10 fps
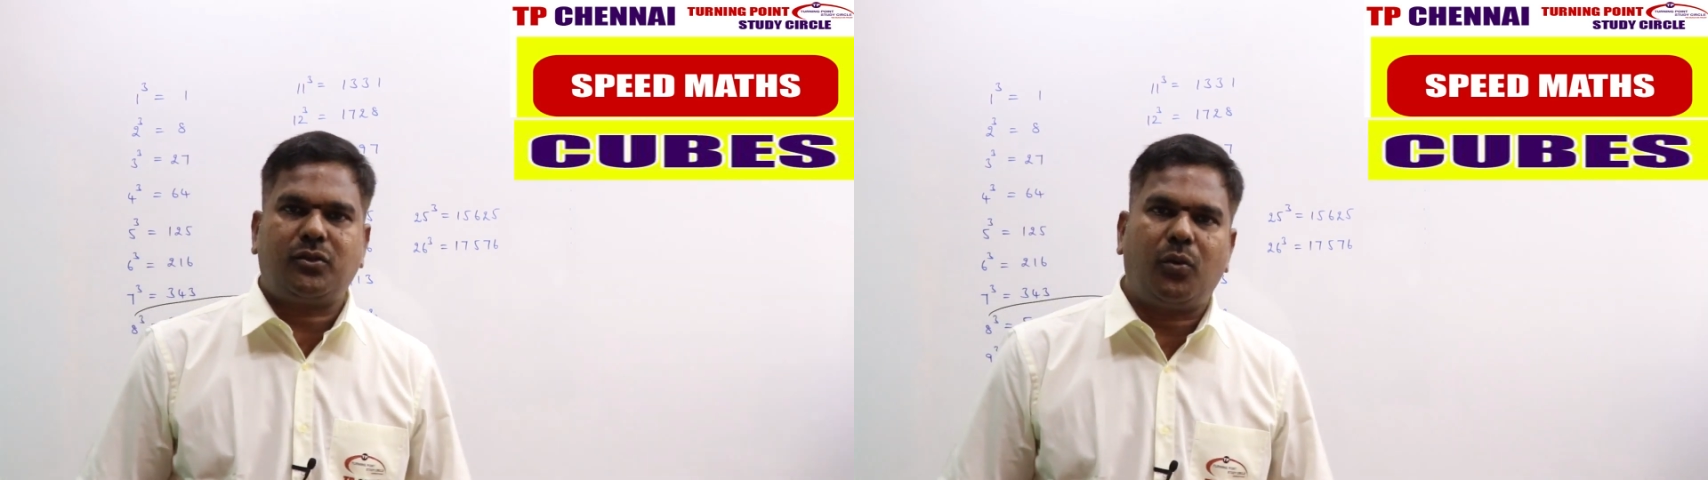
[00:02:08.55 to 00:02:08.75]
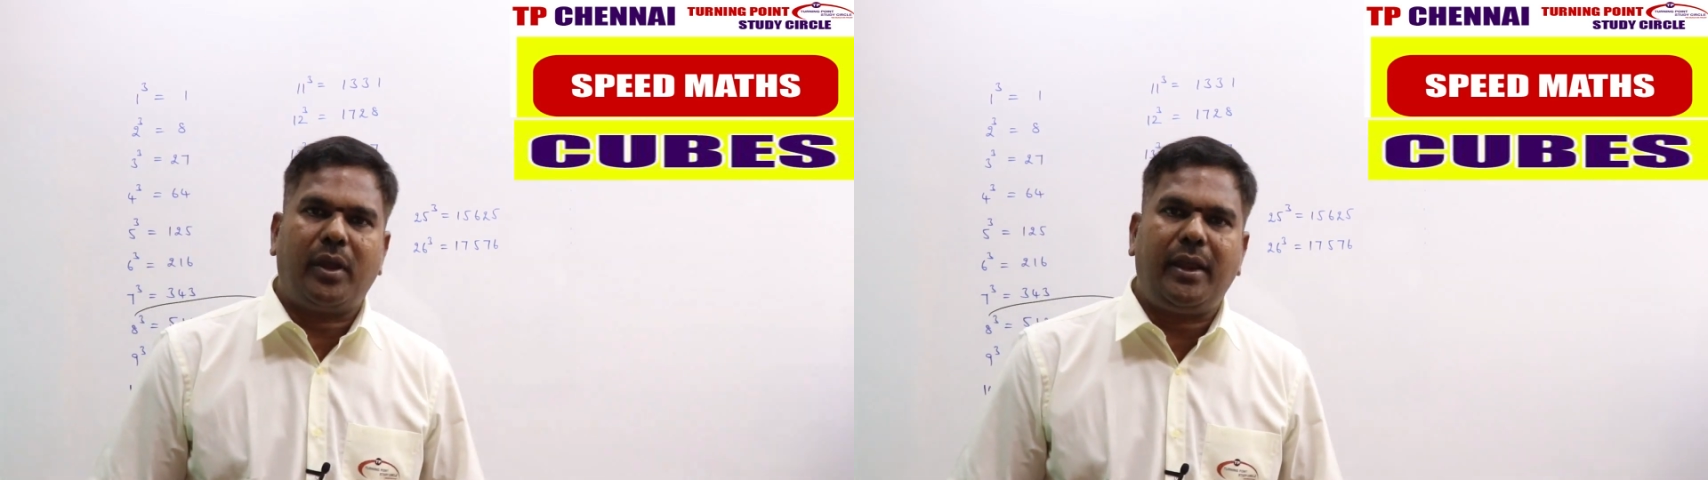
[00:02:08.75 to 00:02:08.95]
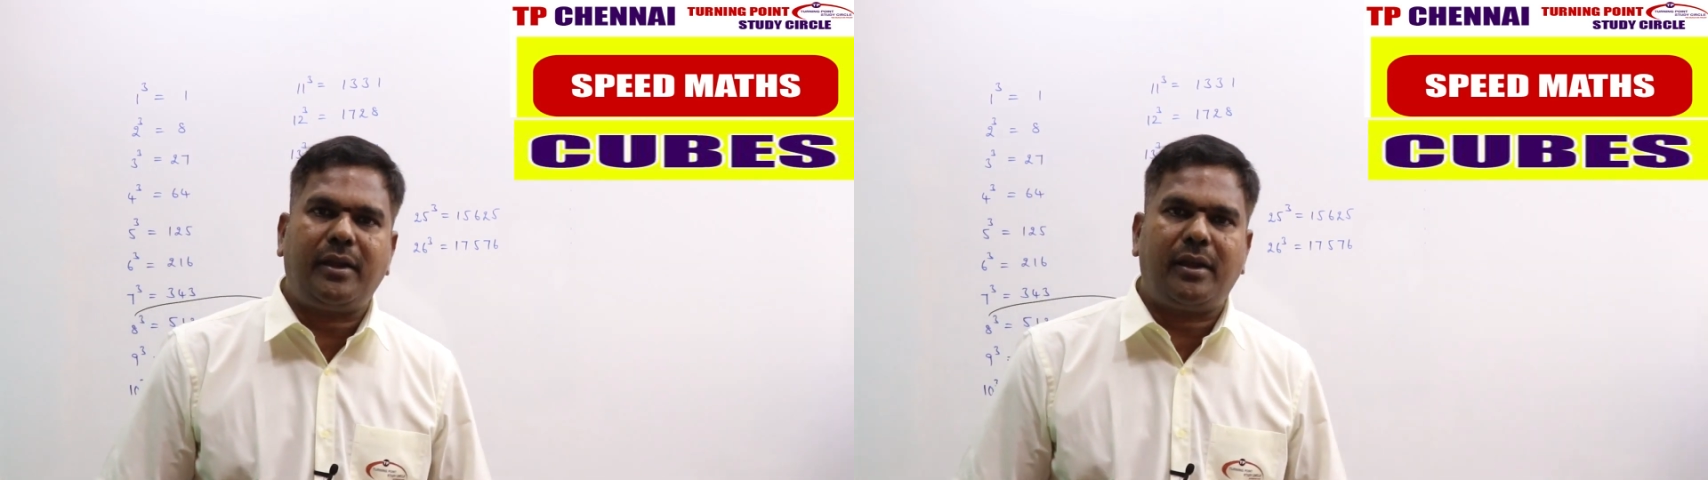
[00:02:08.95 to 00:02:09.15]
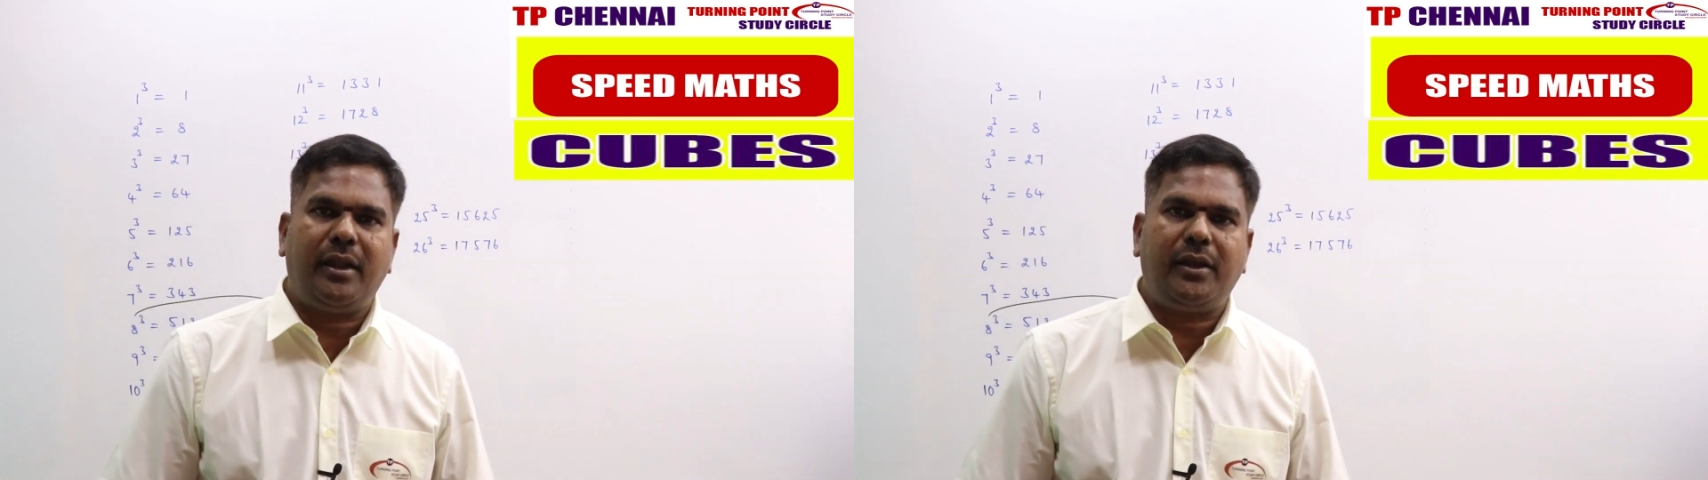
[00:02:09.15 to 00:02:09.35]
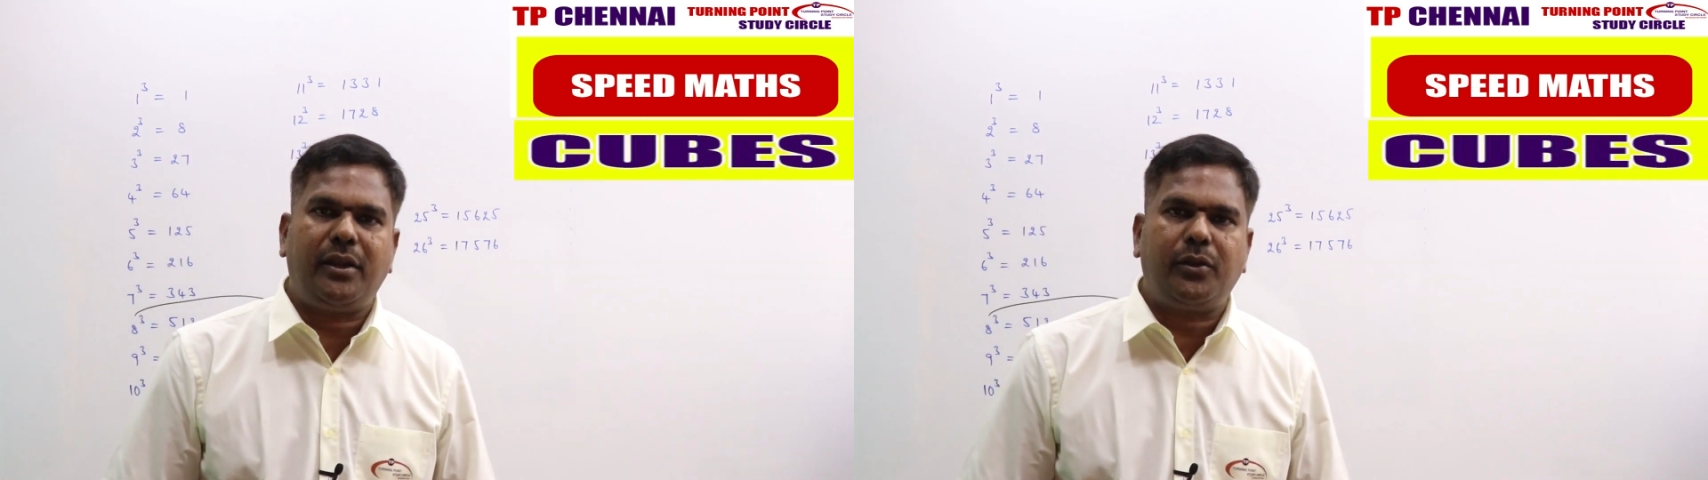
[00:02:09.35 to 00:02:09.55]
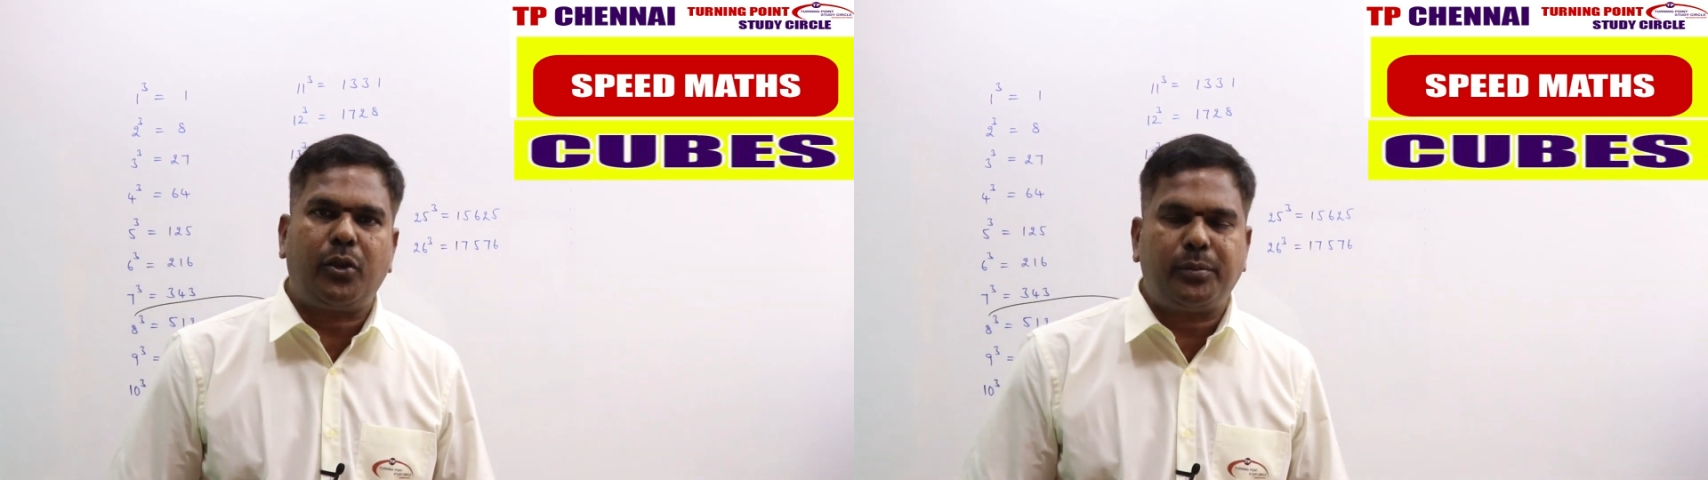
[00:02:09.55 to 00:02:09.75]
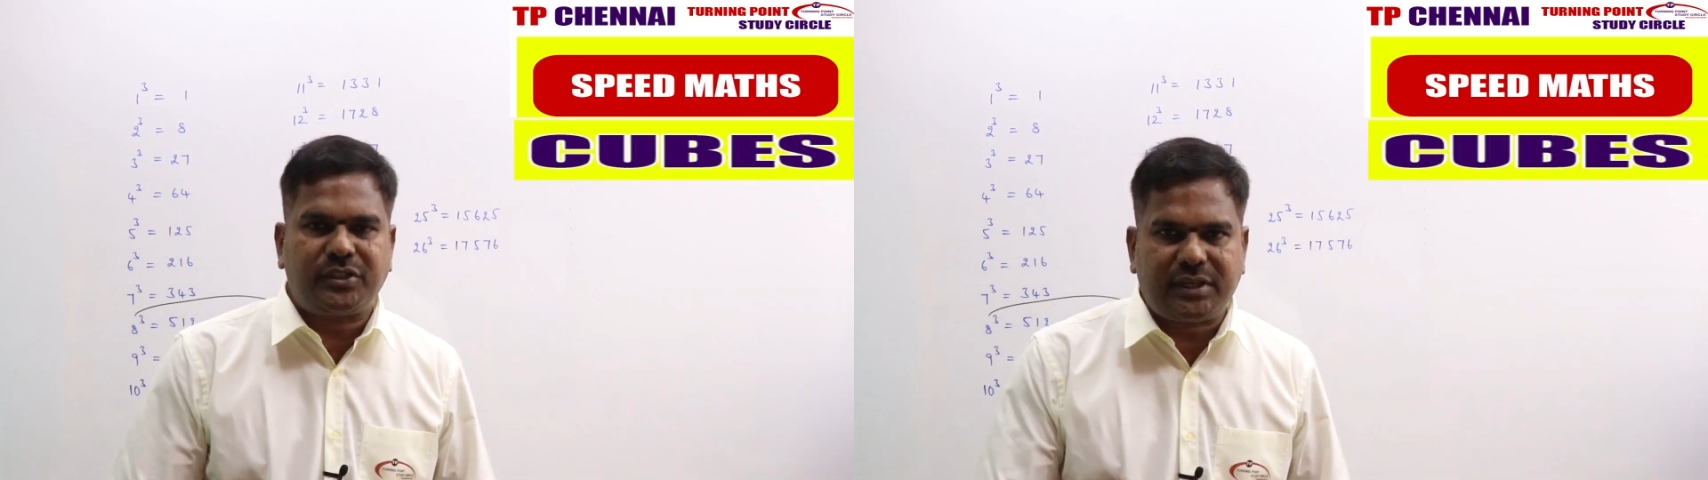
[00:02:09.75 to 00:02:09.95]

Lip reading: So 8 and 18 cube